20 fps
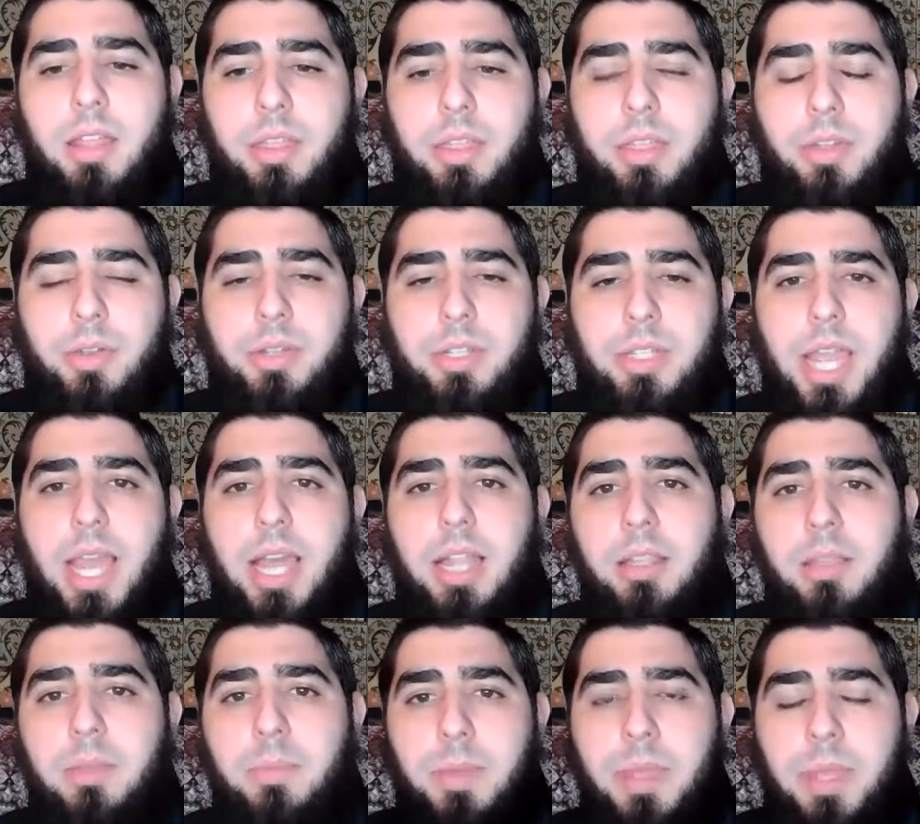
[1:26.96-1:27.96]
They're
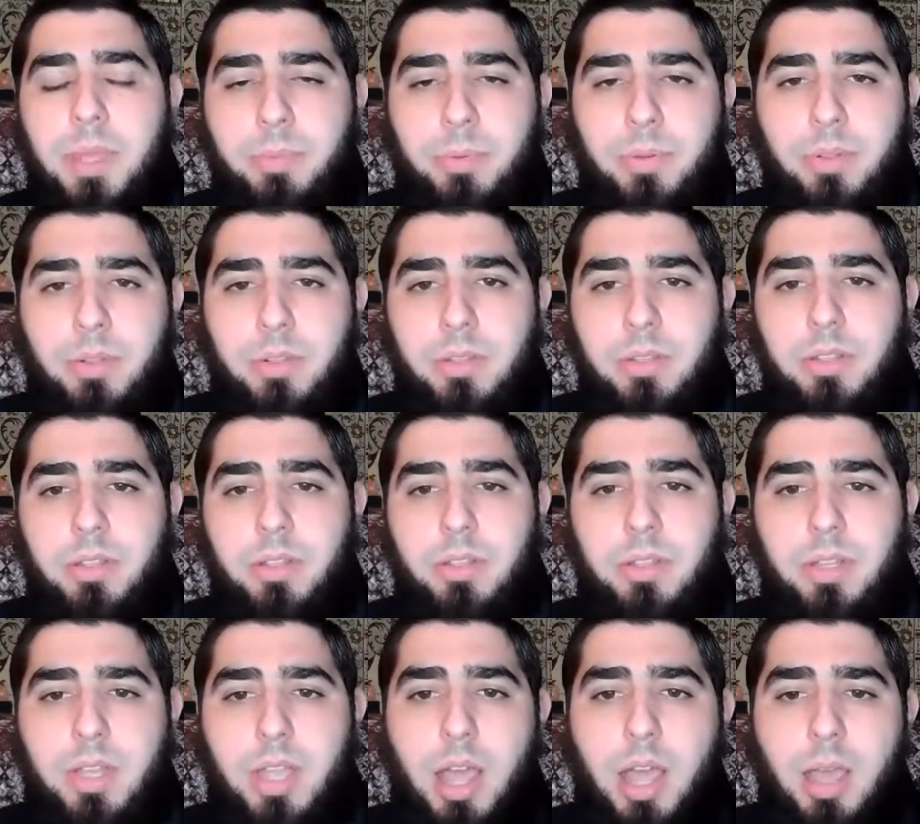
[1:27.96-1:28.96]
telling people,
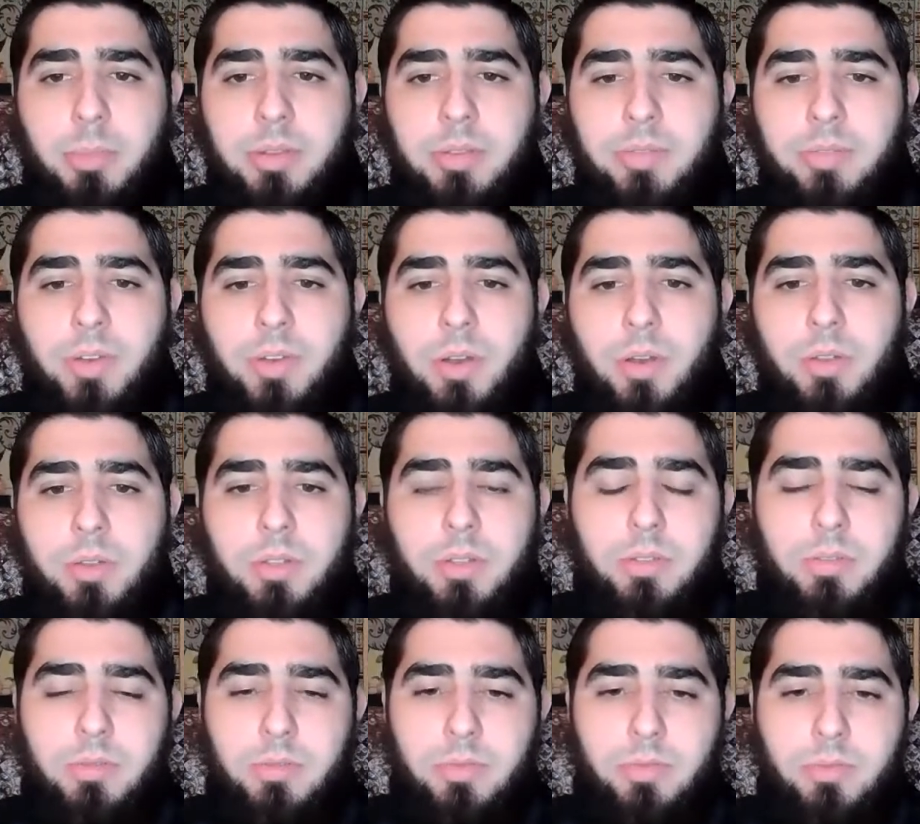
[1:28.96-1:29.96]
the common folk
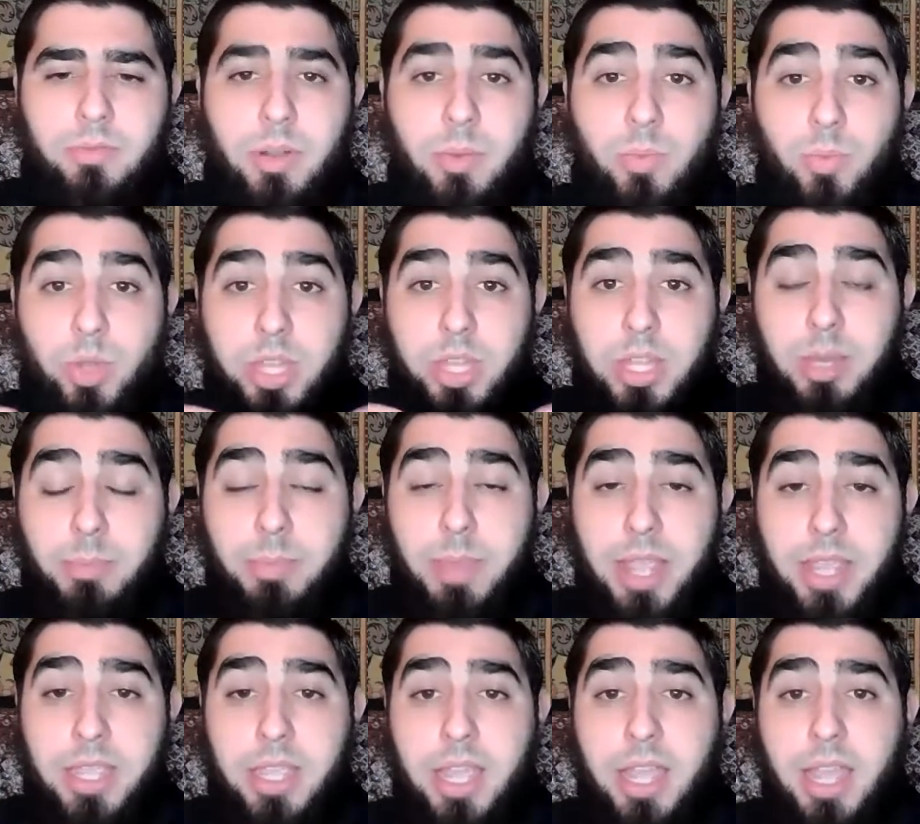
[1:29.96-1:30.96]
from within
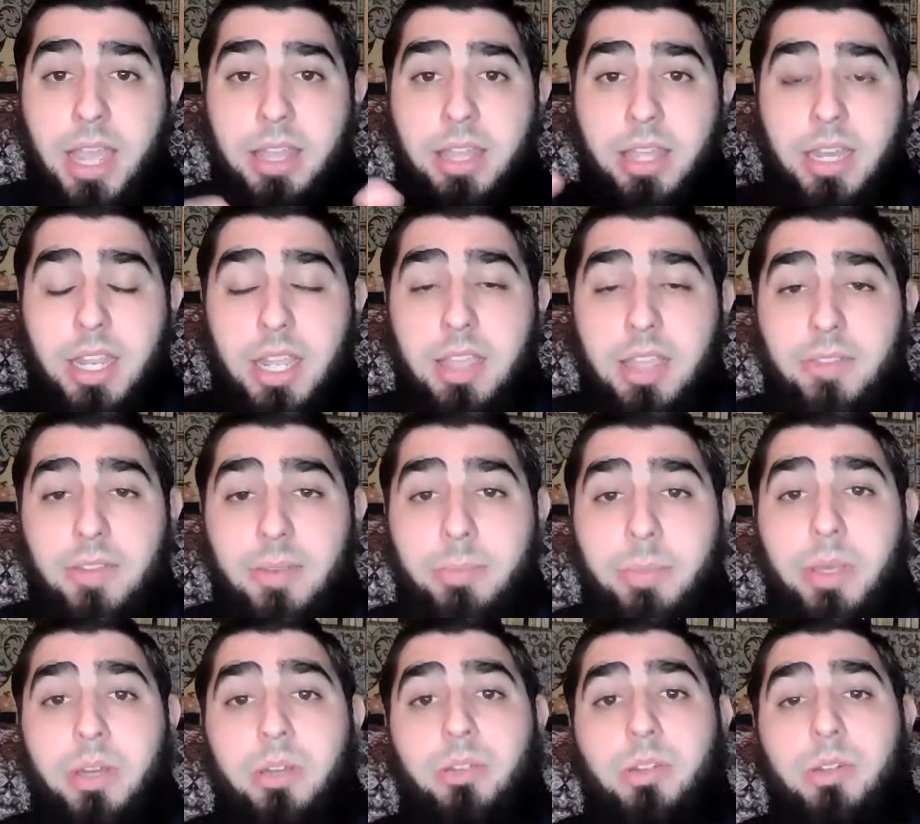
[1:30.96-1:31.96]
Mecca, and then even
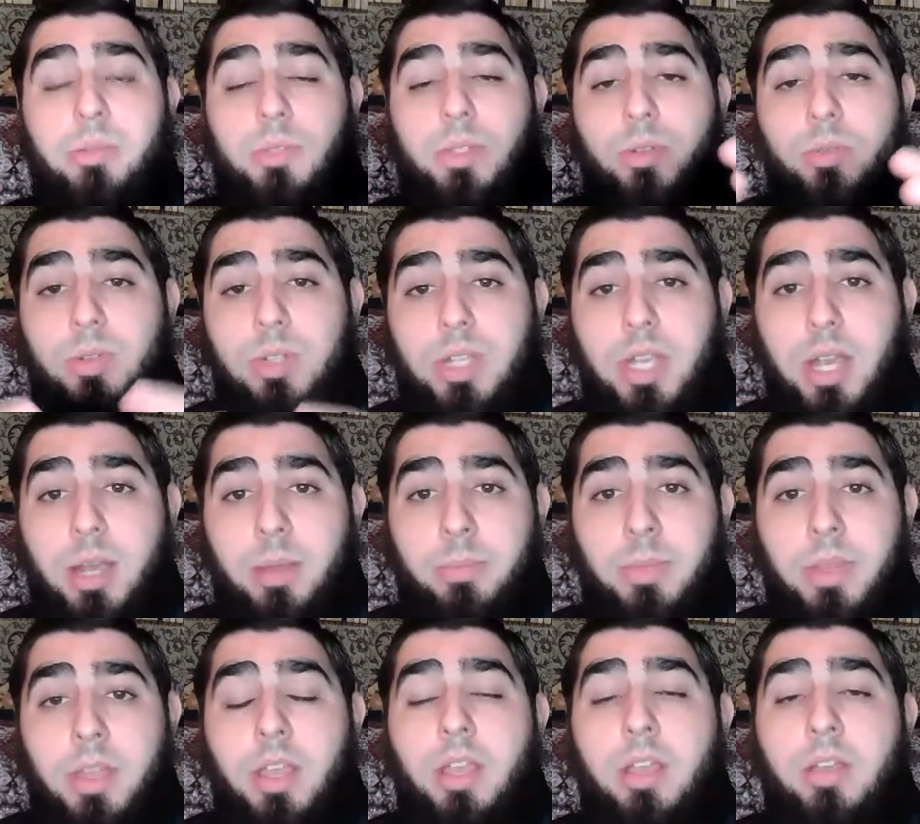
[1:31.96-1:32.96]
pilgrims who would
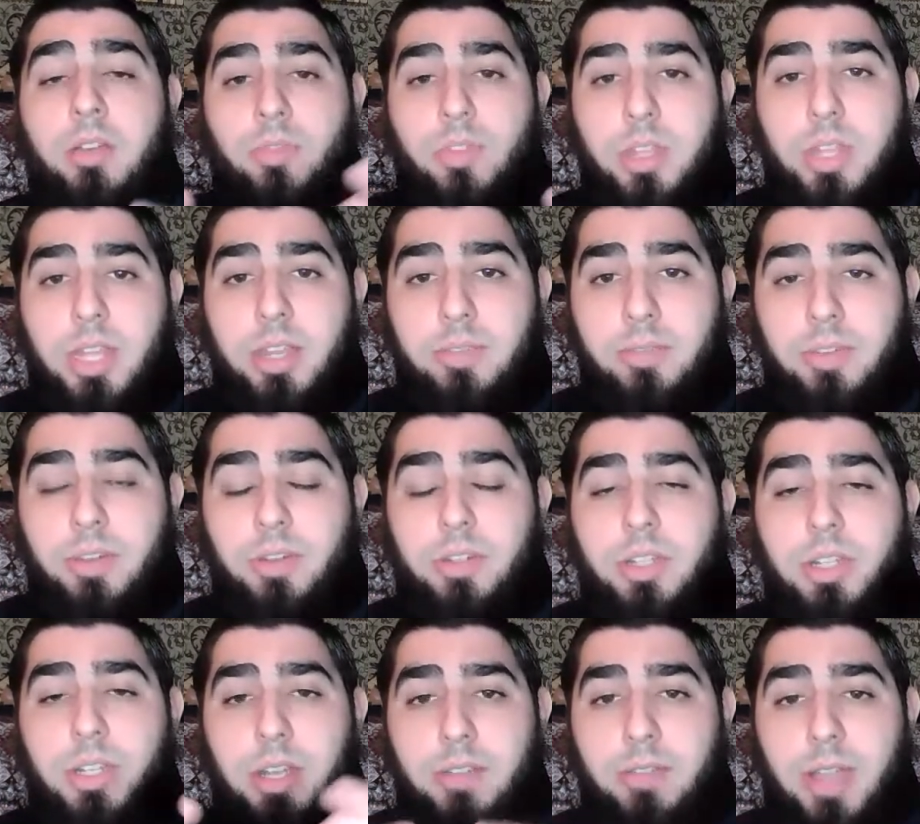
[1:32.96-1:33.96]
come for their
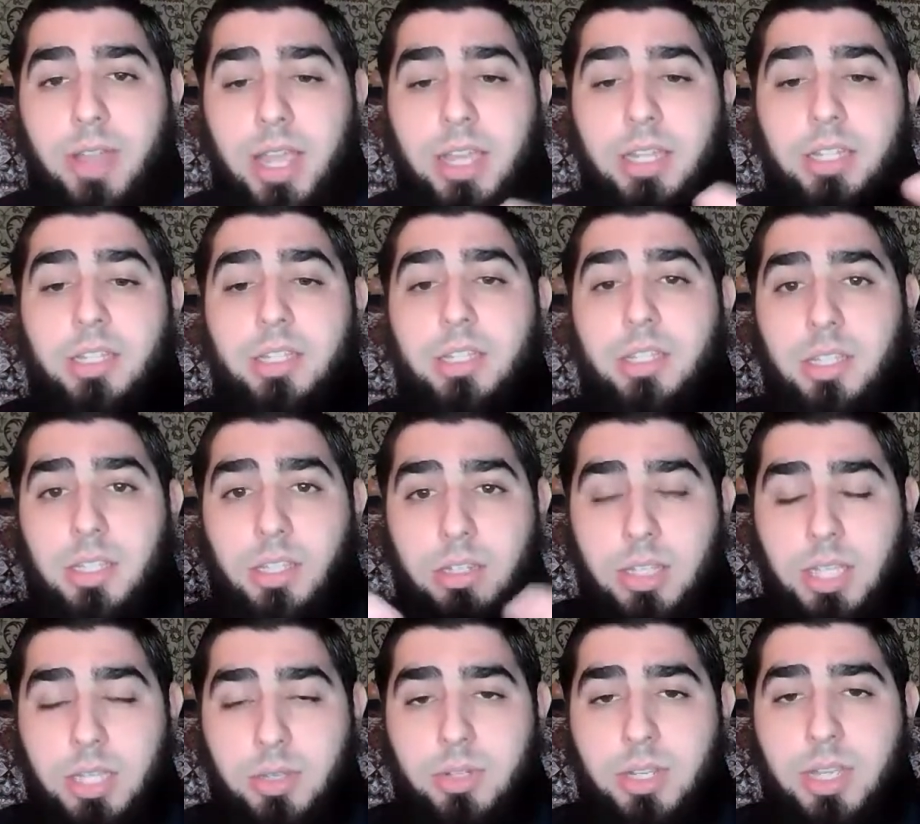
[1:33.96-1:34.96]
version of Hajj, you
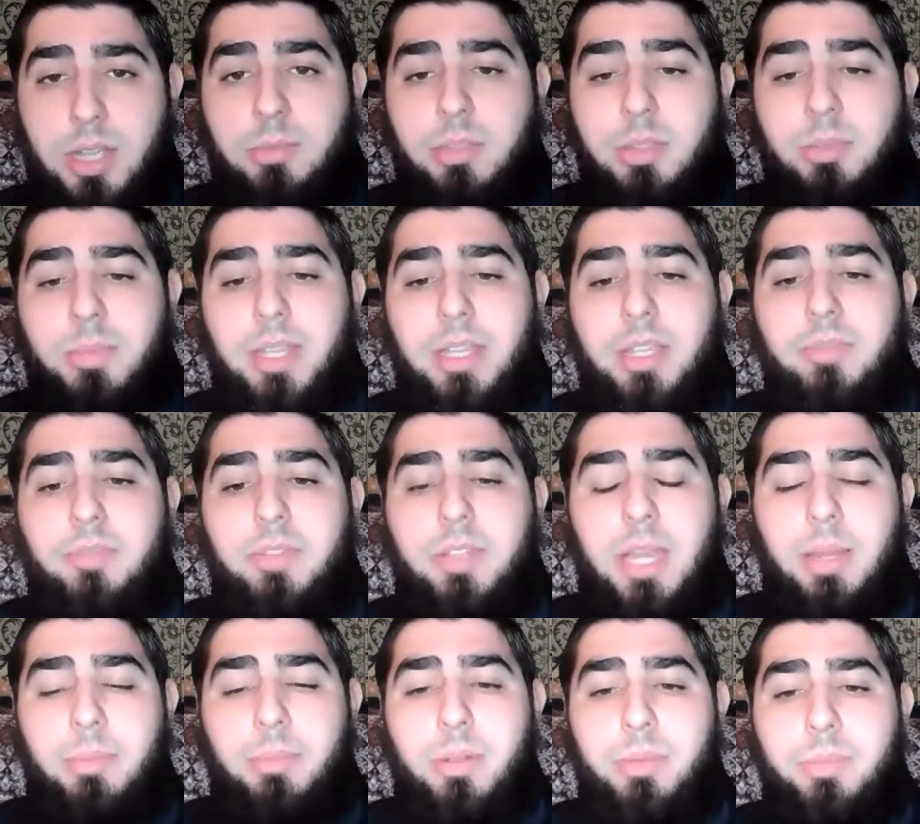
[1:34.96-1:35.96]
know, they would come to Mecca for
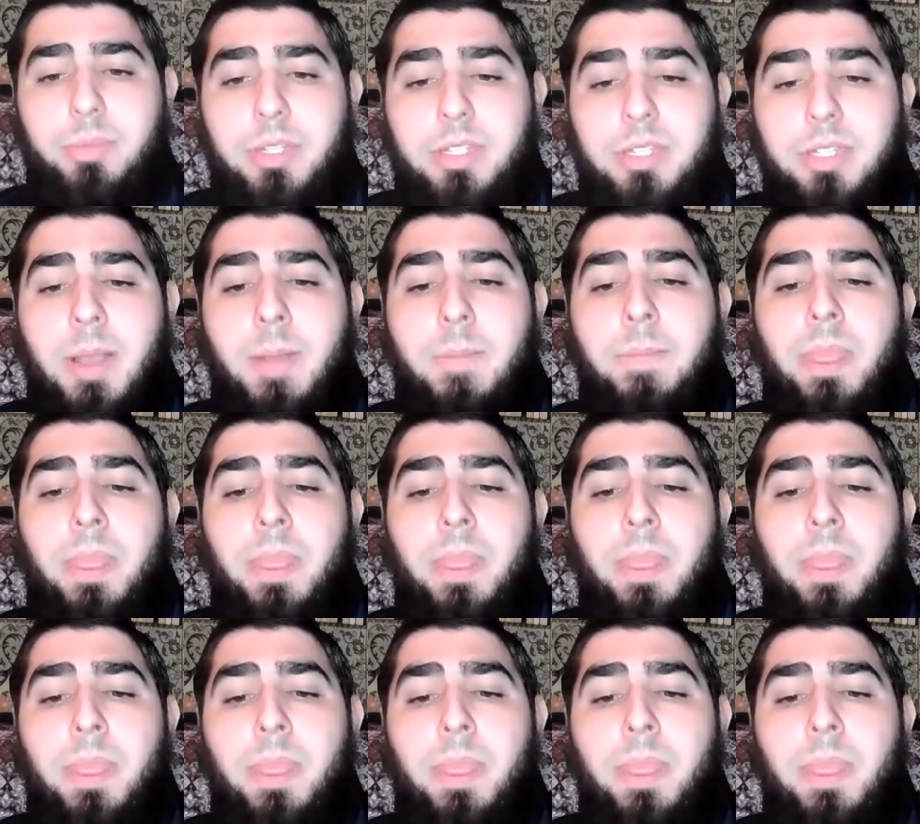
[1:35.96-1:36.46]
that purpose.